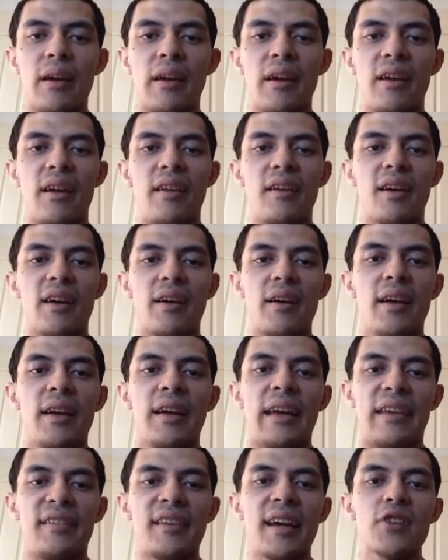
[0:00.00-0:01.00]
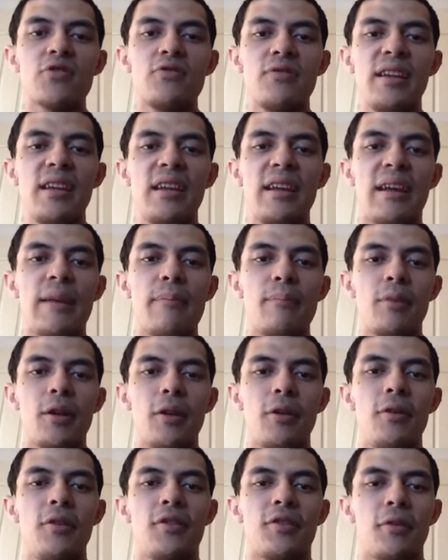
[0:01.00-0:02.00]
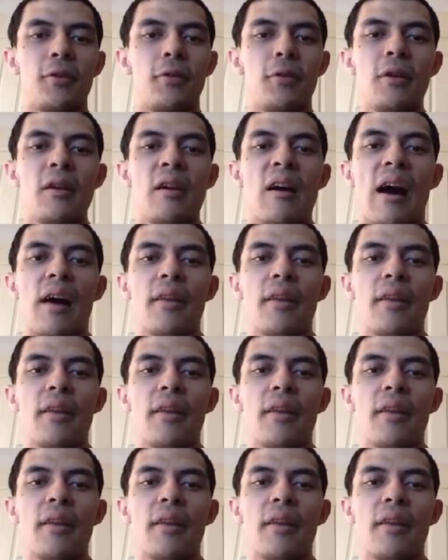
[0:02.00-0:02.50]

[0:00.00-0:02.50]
and he's actually immune to